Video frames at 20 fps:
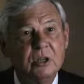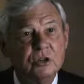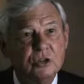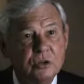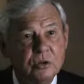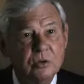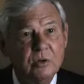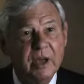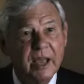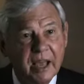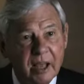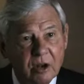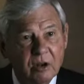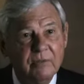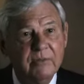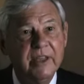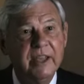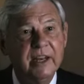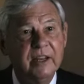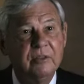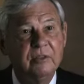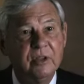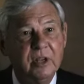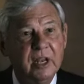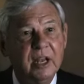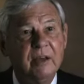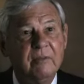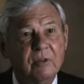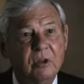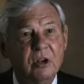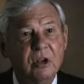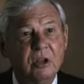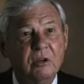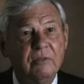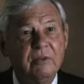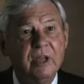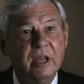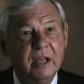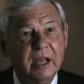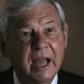to elevating the level
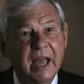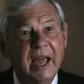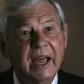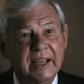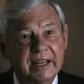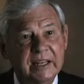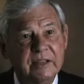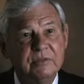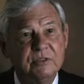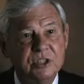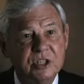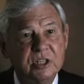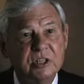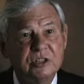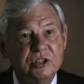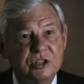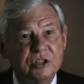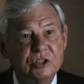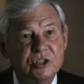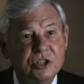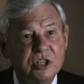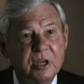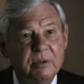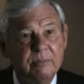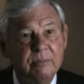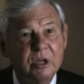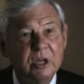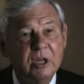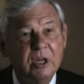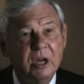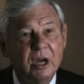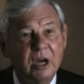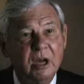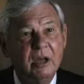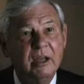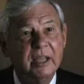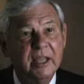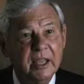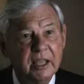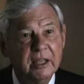of active citizenship
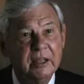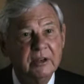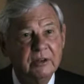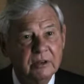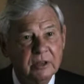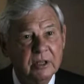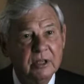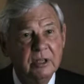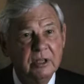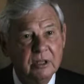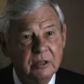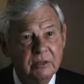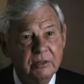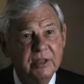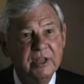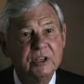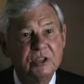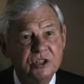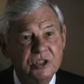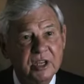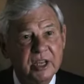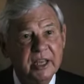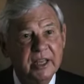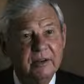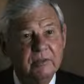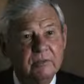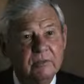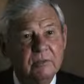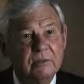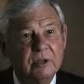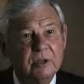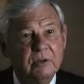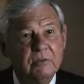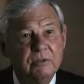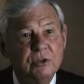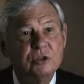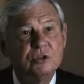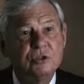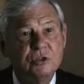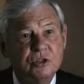in this and
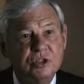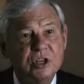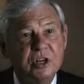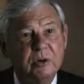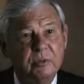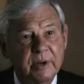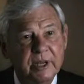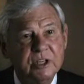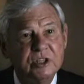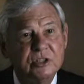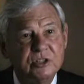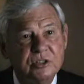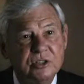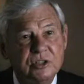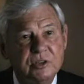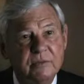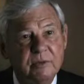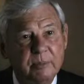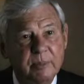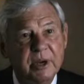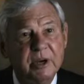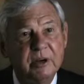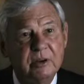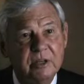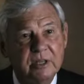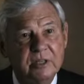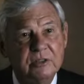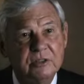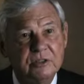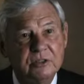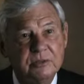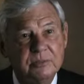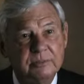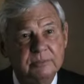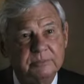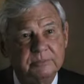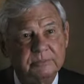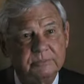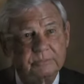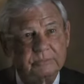future generations of Americans.
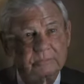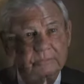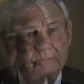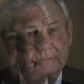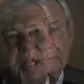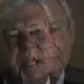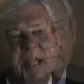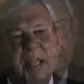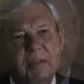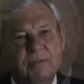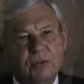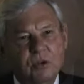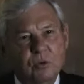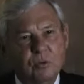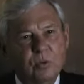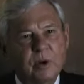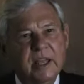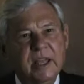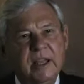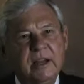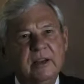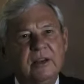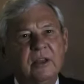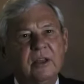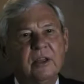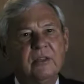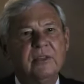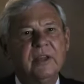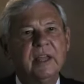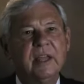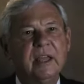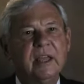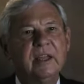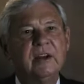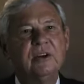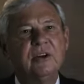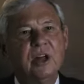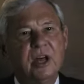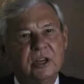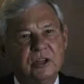If you read the
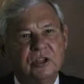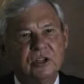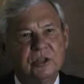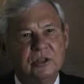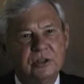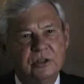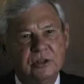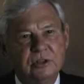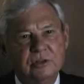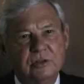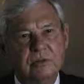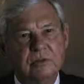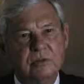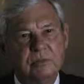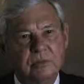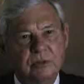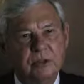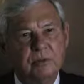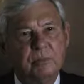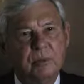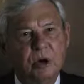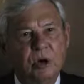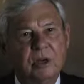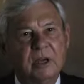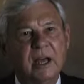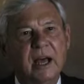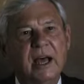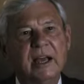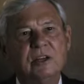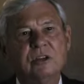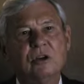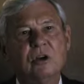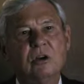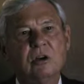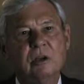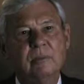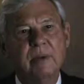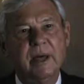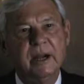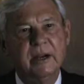introduction to the book, I
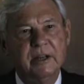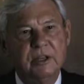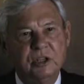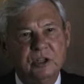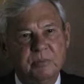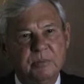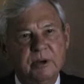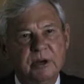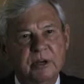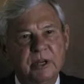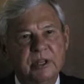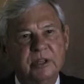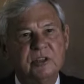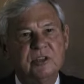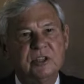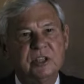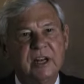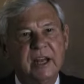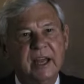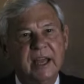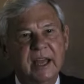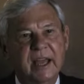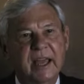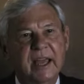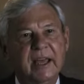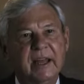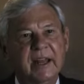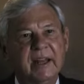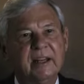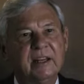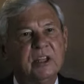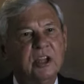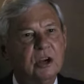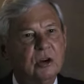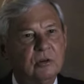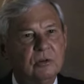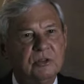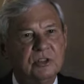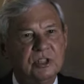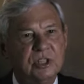talk about an experience that I had at
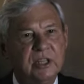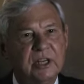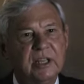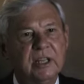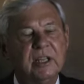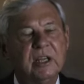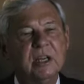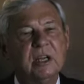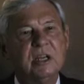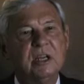Carroll City